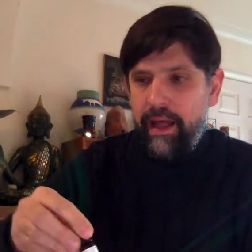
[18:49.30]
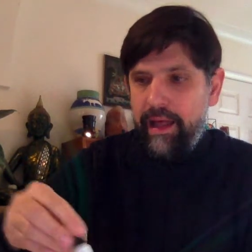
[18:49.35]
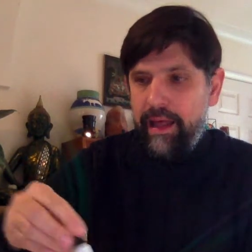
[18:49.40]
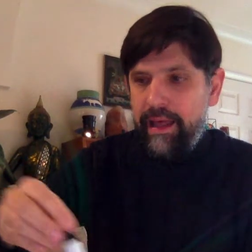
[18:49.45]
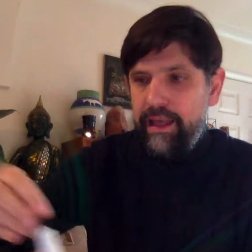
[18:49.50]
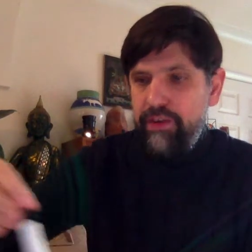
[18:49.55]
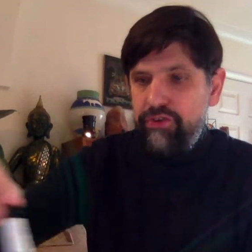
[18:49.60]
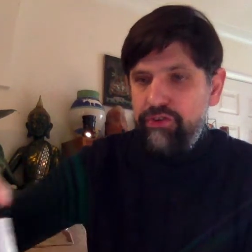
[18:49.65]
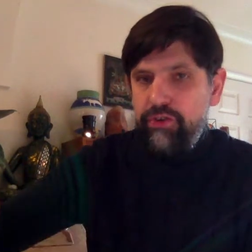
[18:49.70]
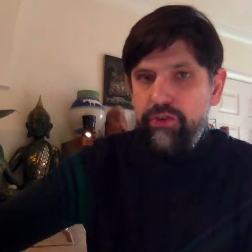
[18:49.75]

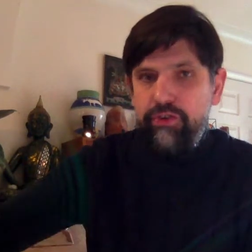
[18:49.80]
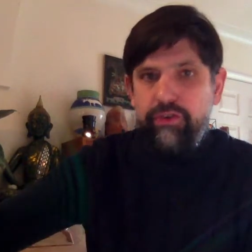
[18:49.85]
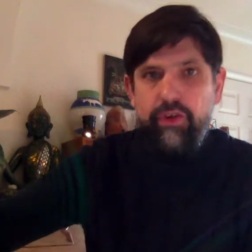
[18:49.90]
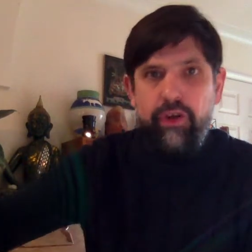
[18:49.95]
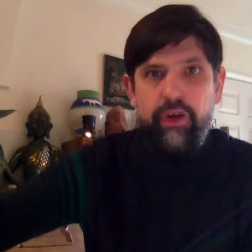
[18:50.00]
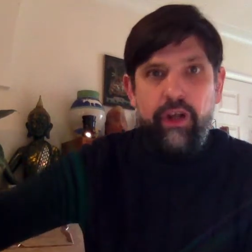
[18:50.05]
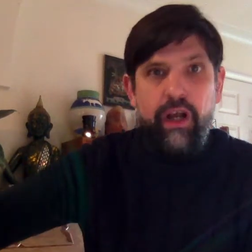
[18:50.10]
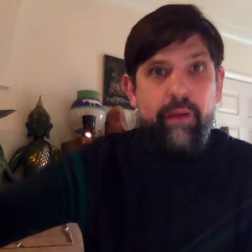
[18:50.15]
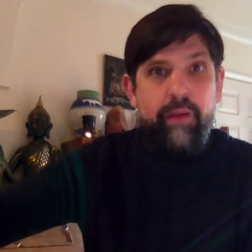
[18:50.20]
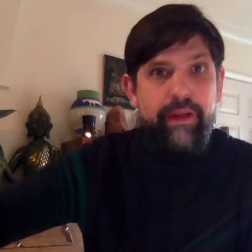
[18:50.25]
issues that
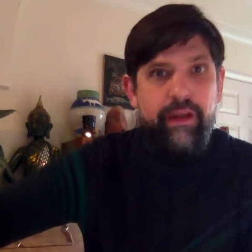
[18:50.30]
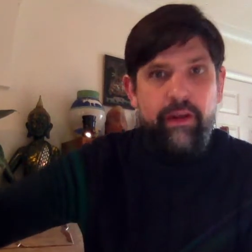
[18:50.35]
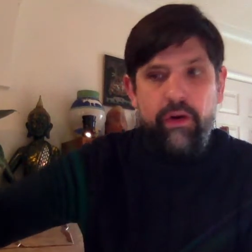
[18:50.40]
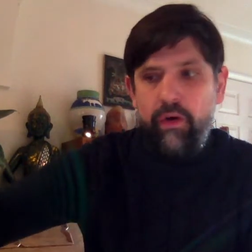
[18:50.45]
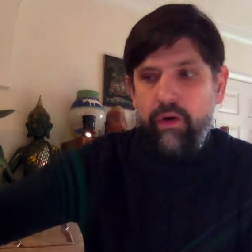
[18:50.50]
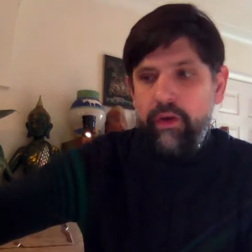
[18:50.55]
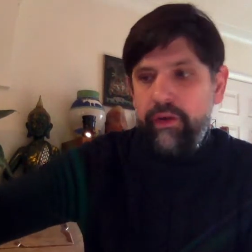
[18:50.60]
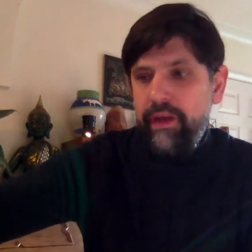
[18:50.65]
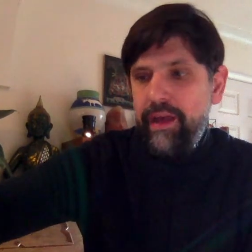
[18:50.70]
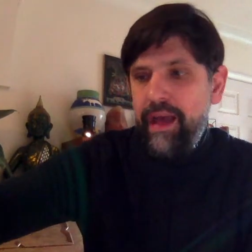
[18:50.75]
are going
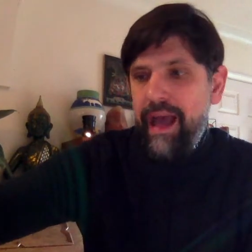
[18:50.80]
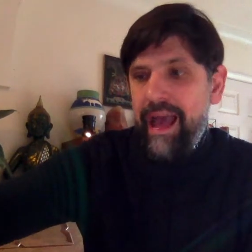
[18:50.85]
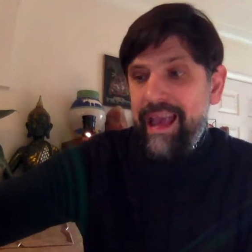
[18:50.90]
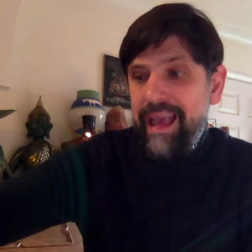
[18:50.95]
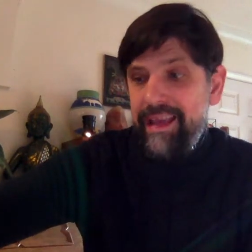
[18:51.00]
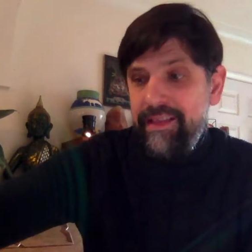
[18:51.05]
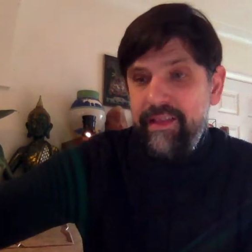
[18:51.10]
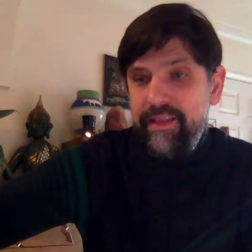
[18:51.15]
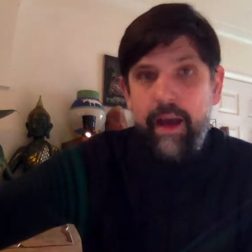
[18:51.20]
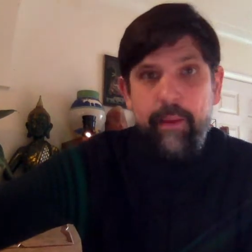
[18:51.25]
on
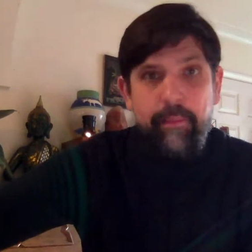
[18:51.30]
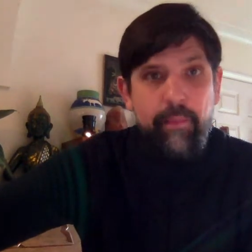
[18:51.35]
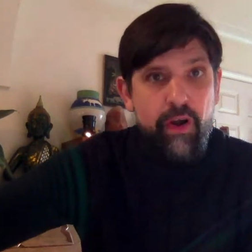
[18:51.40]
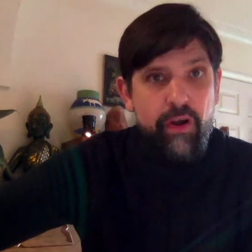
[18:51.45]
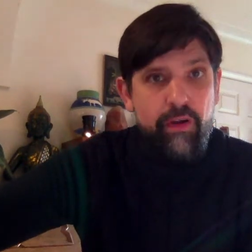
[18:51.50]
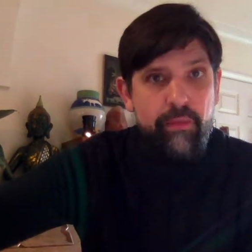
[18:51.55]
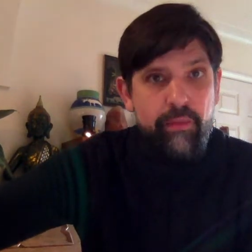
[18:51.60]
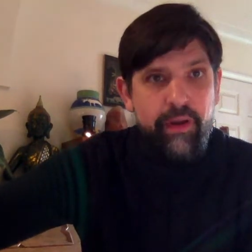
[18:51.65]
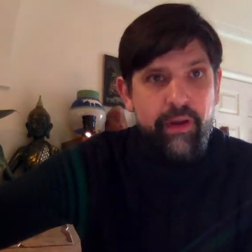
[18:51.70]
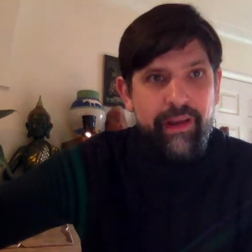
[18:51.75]
in that
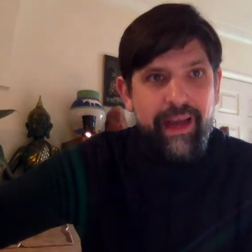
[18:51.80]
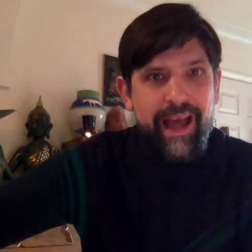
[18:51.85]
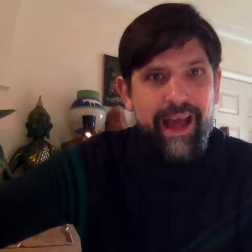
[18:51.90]
moment.